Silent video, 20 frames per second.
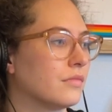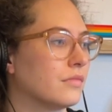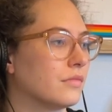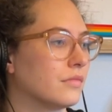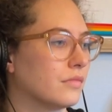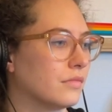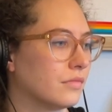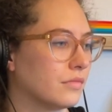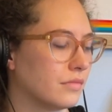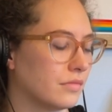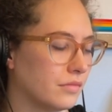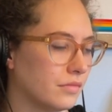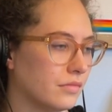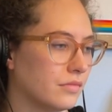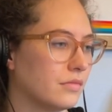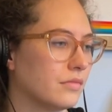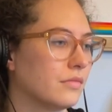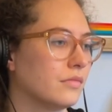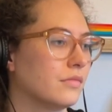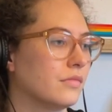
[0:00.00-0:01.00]

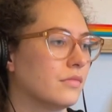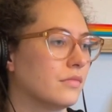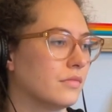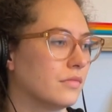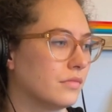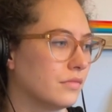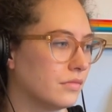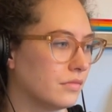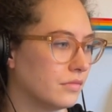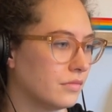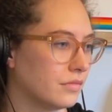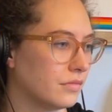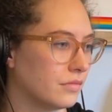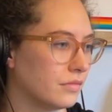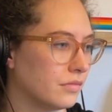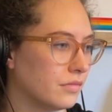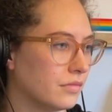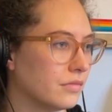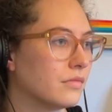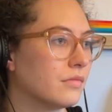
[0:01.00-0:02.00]

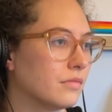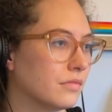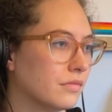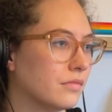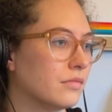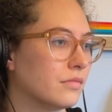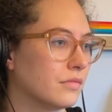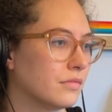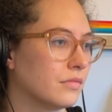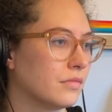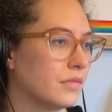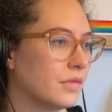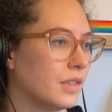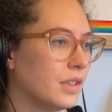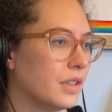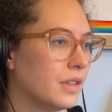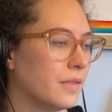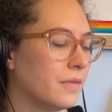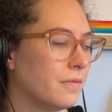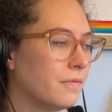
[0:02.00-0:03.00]

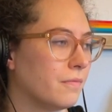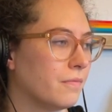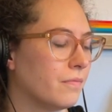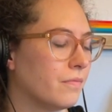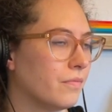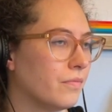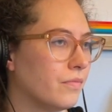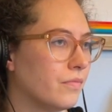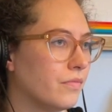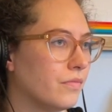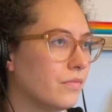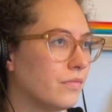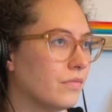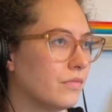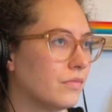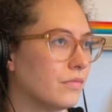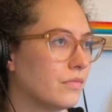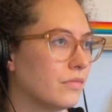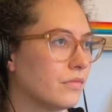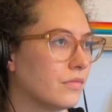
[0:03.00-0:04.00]

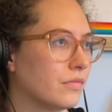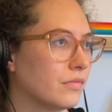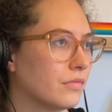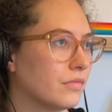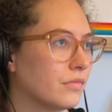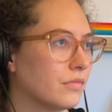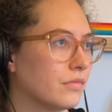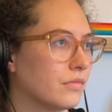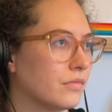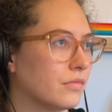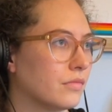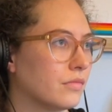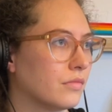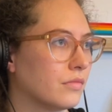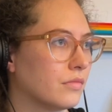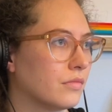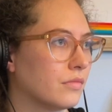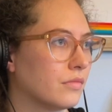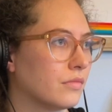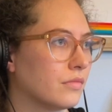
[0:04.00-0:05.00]

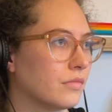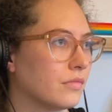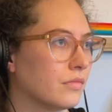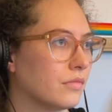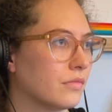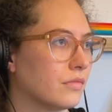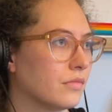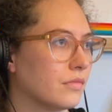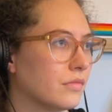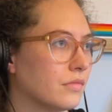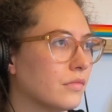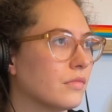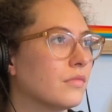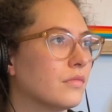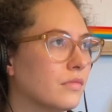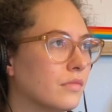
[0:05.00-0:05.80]
[no speech]